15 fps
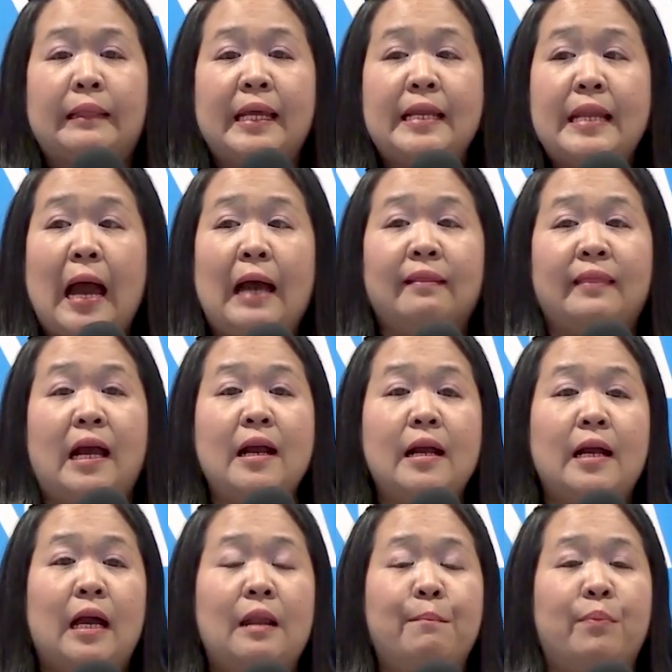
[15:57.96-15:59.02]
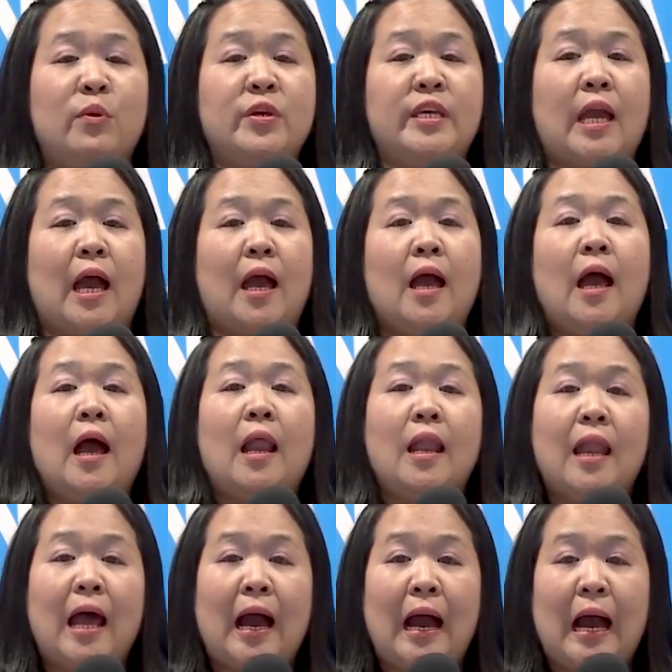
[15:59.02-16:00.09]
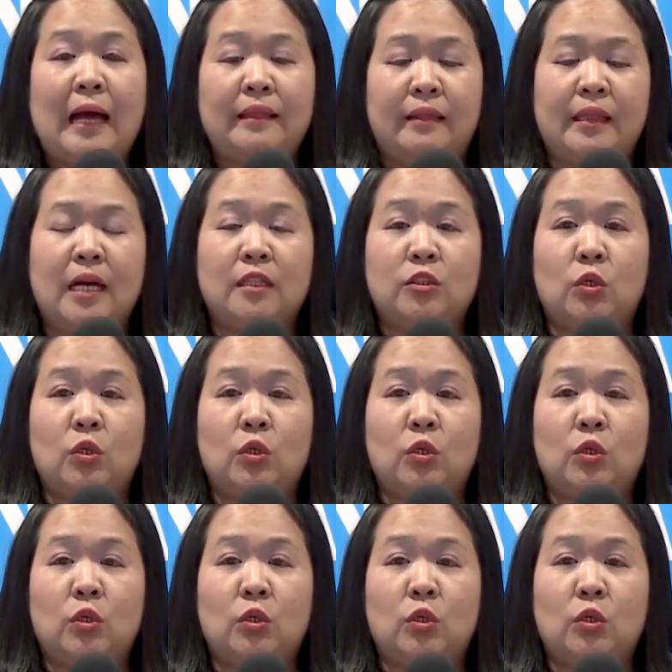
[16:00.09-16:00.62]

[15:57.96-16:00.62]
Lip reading: Tinatanggal po niya lahat ng